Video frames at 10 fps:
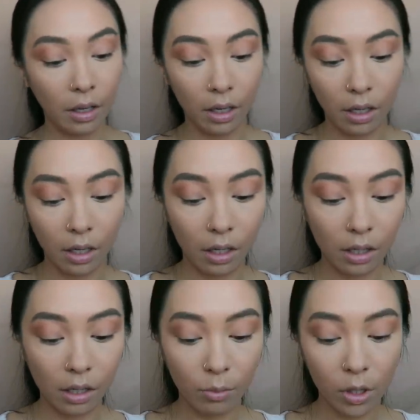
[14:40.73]

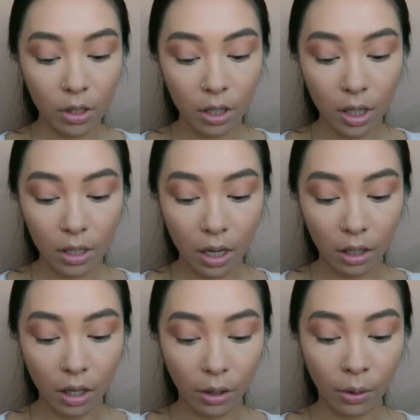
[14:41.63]
and I'm just gonna
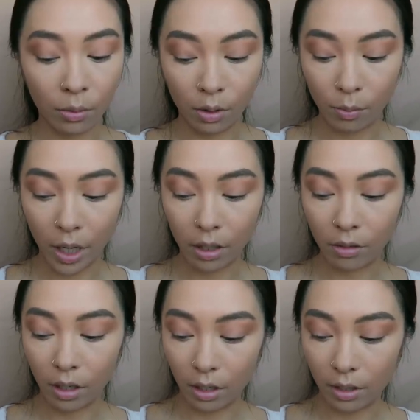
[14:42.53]
take that through my
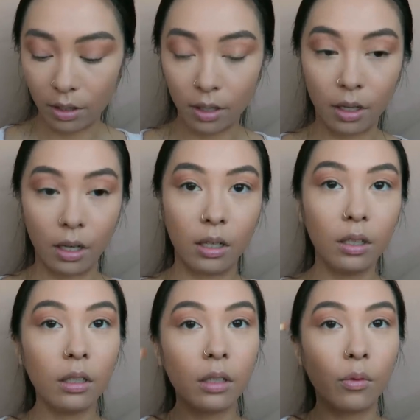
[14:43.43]
crease
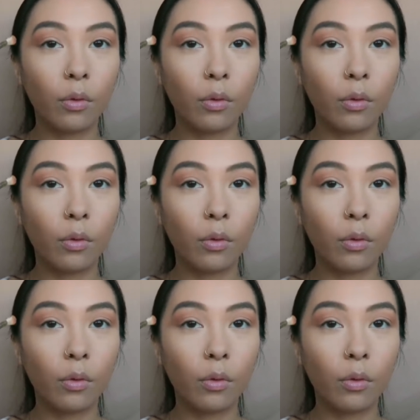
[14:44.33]
again